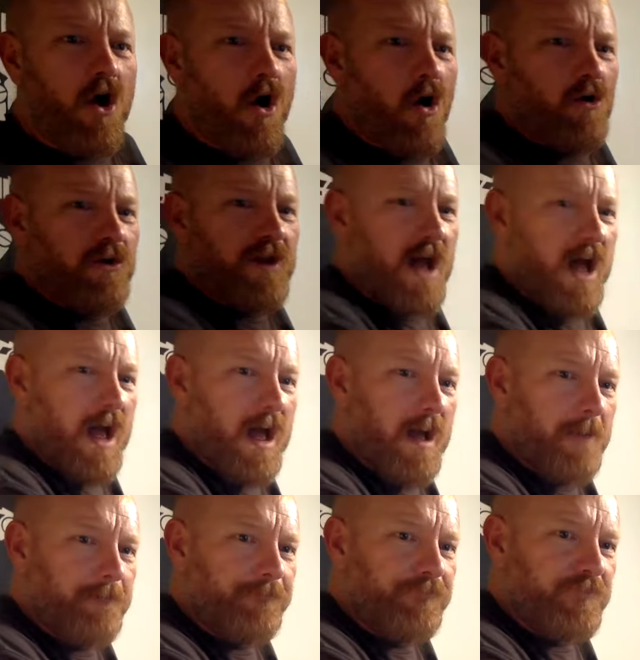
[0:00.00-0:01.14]

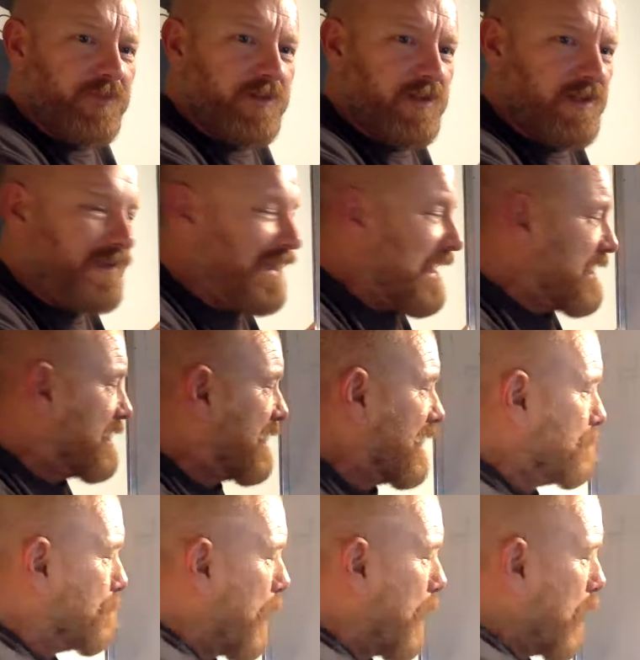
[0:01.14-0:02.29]
on
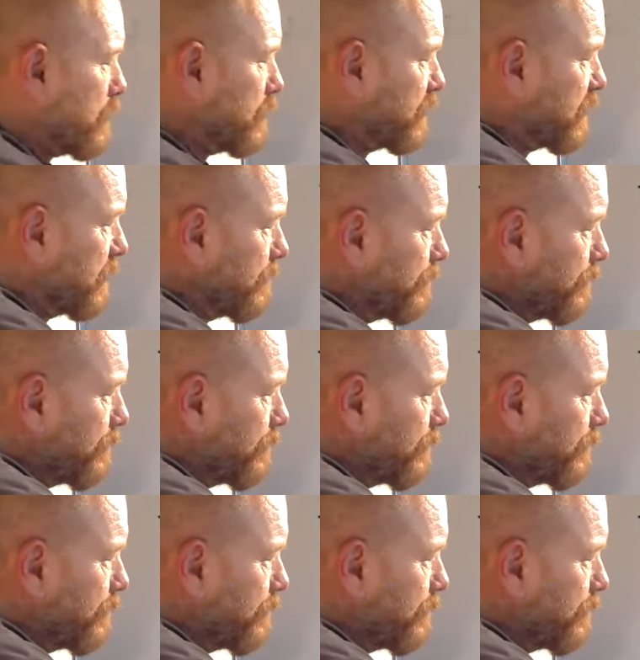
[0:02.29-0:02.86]
leaky boat.